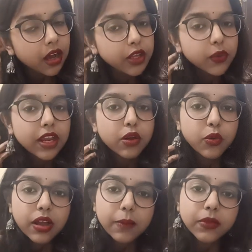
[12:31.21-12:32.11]
you can
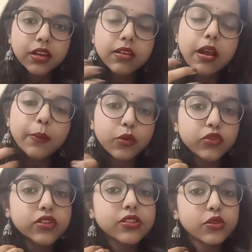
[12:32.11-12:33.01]
look up the
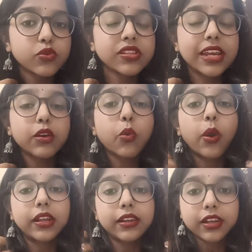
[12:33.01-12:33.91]
approaches used in
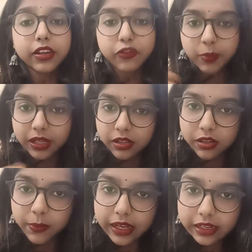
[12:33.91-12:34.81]
quantitative
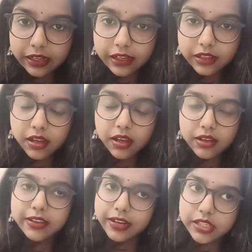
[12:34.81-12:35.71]
method by reading the
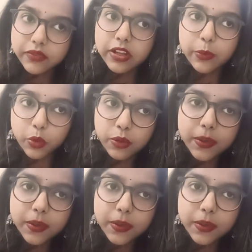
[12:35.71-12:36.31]
Creswell book,